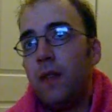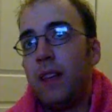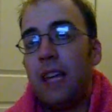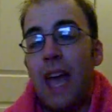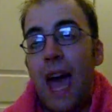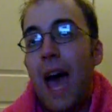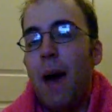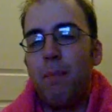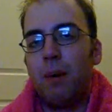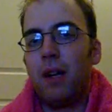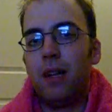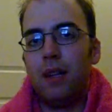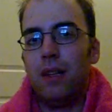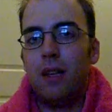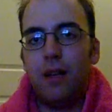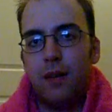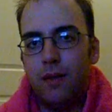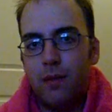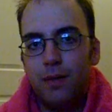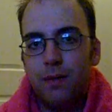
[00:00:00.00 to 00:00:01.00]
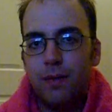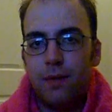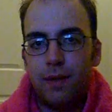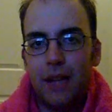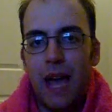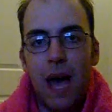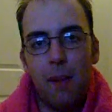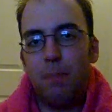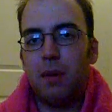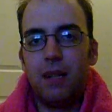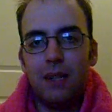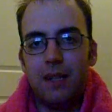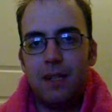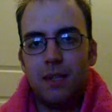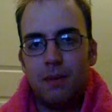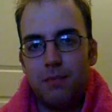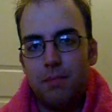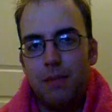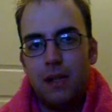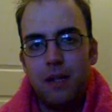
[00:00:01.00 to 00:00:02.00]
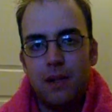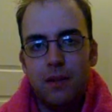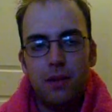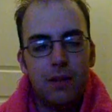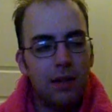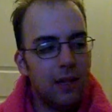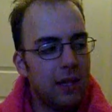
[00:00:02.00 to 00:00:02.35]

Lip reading: capital of capitalism and